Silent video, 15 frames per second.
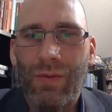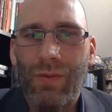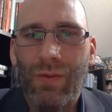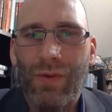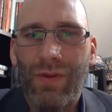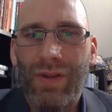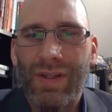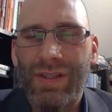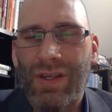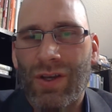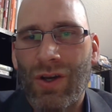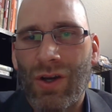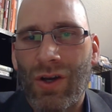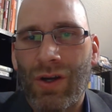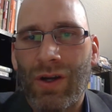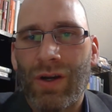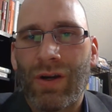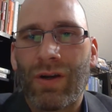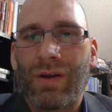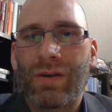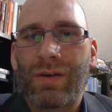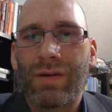whether that's the
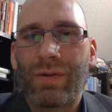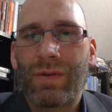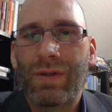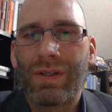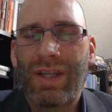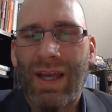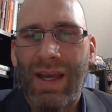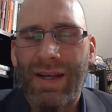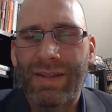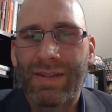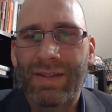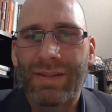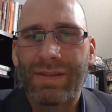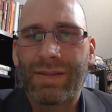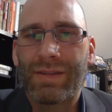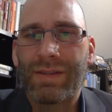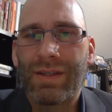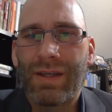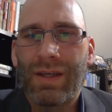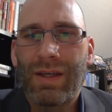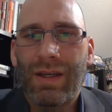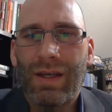car, taxes,
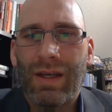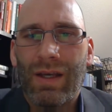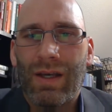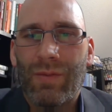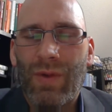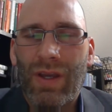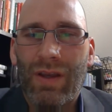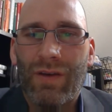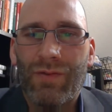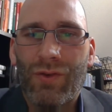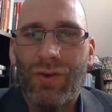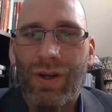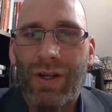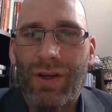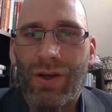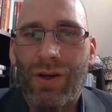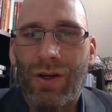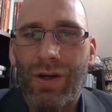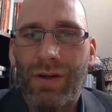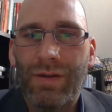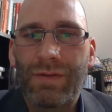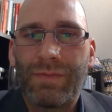paying off the credit
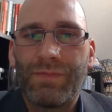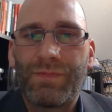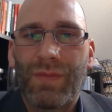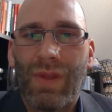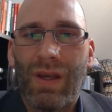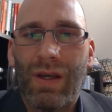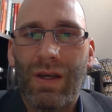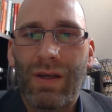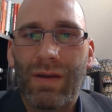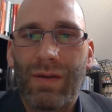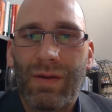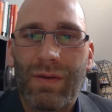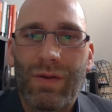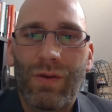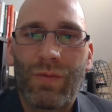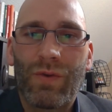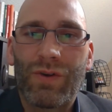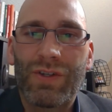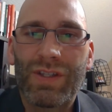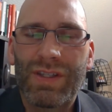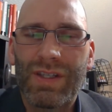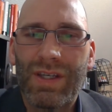card, your
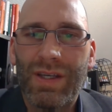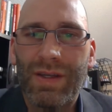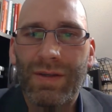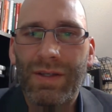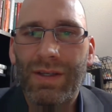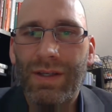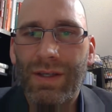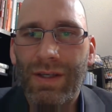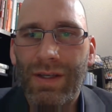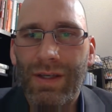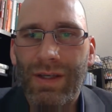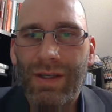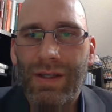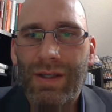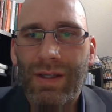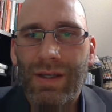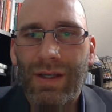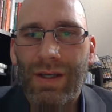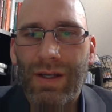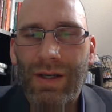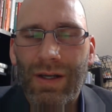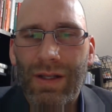emergency
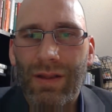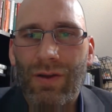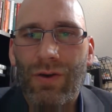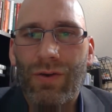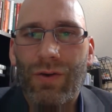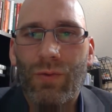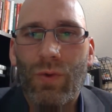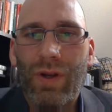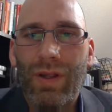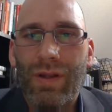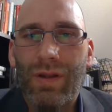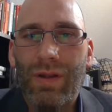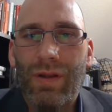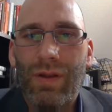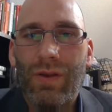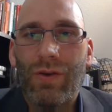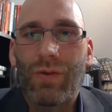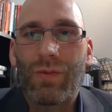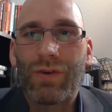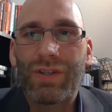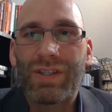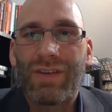loan, and your
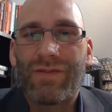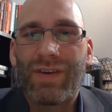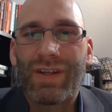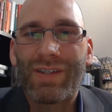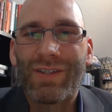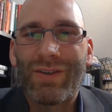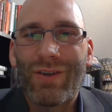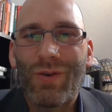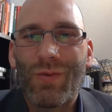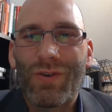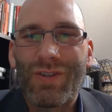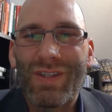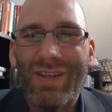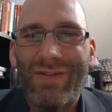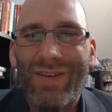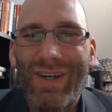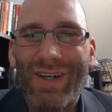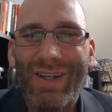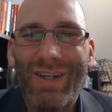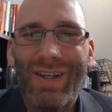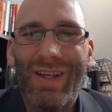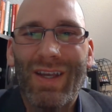emergency
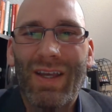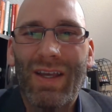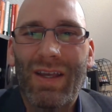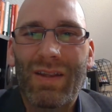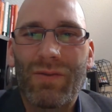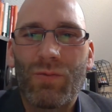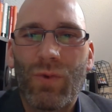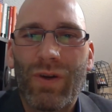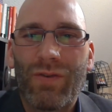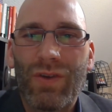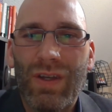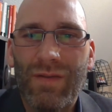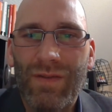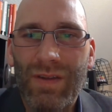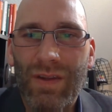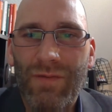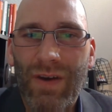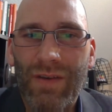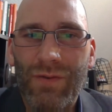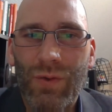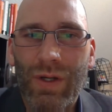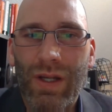fund, and whatever you give in the
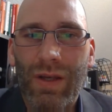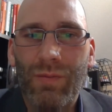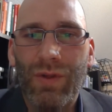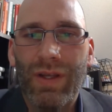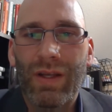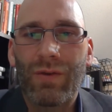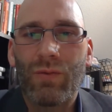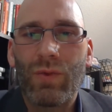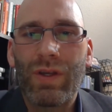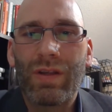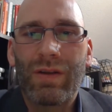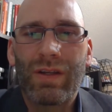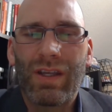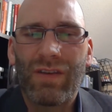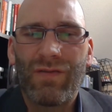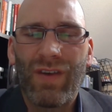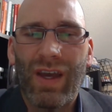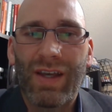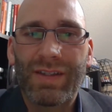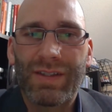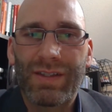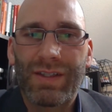529 plan, we can
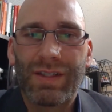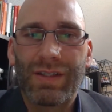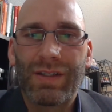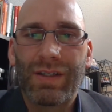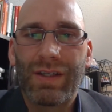invest